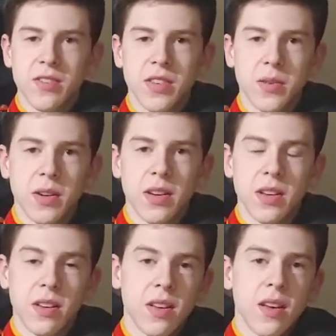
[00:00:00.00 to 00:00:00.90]
you
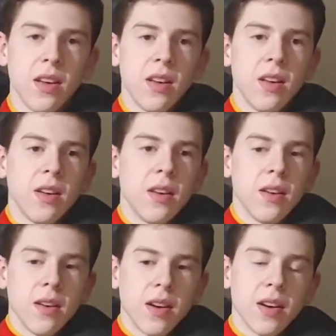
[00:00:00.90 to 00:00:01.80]

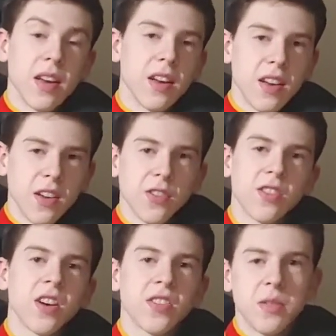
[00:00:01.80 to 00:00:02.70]
get yours
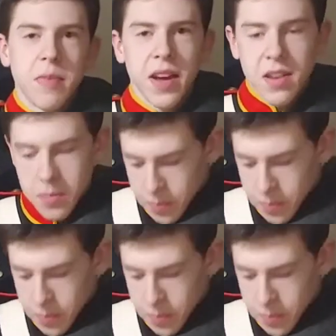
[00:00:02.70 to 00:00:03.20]
custom made.